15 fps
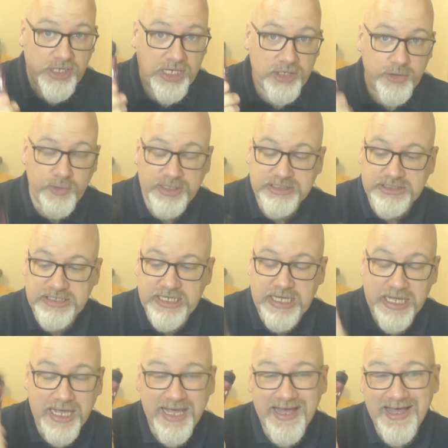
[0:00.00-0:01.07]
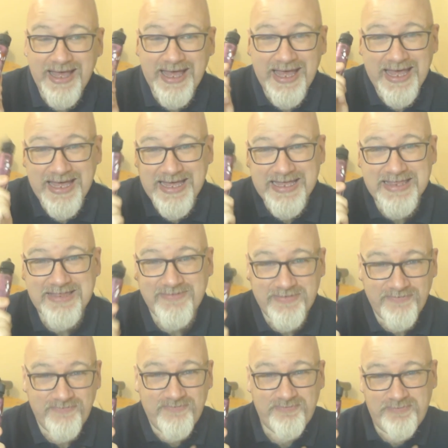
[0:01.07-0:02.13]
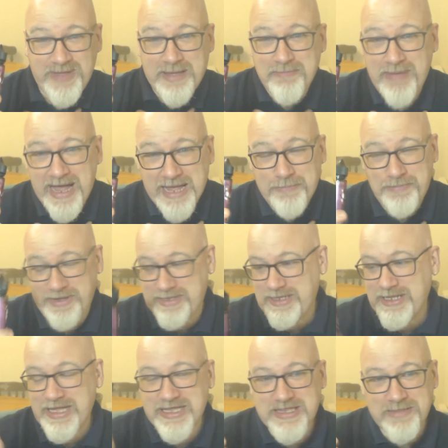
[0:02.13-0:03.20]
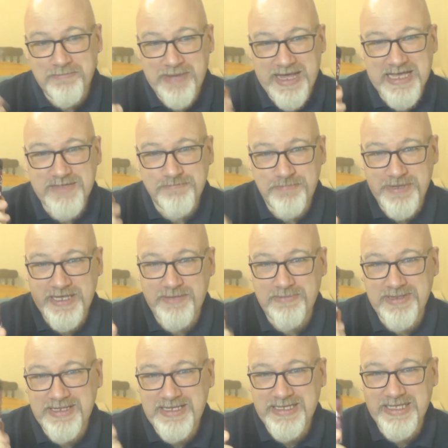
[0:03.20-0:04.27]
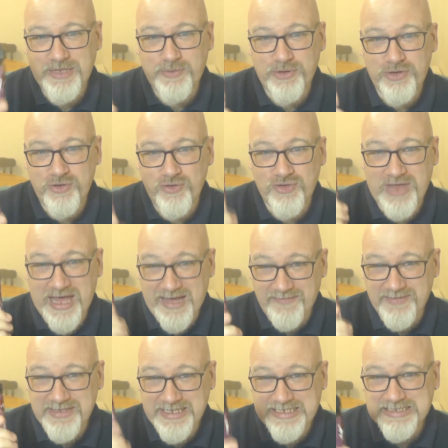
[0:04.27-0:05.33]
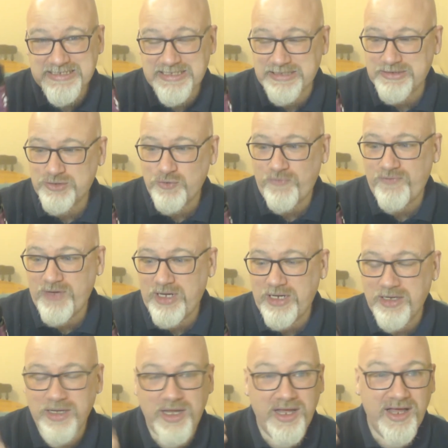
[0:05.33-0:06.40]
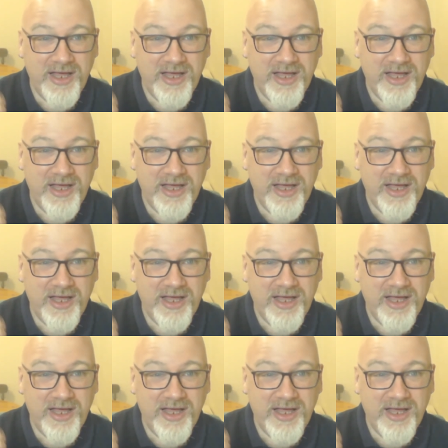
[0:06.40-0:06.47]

UK USA, it is, in my opinion, it's the best Pinkman e-liquid juice I've tasted so far.